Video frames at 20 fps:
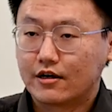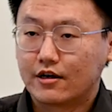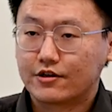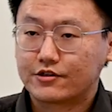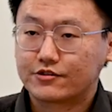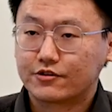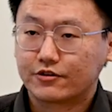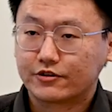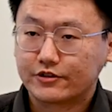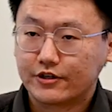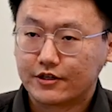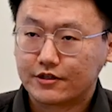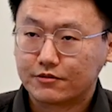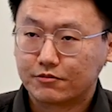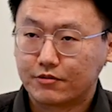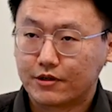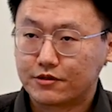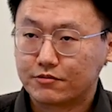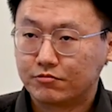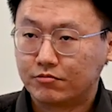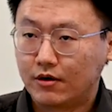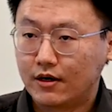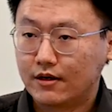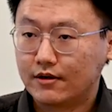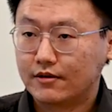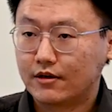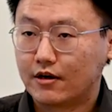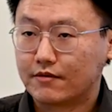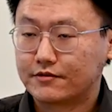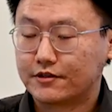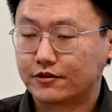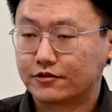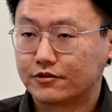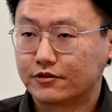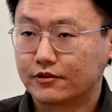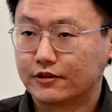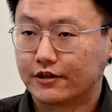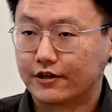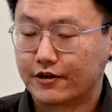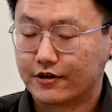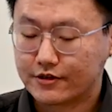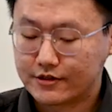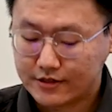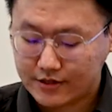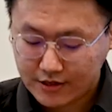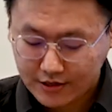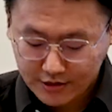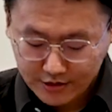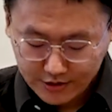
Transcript: associates with one of the two layers.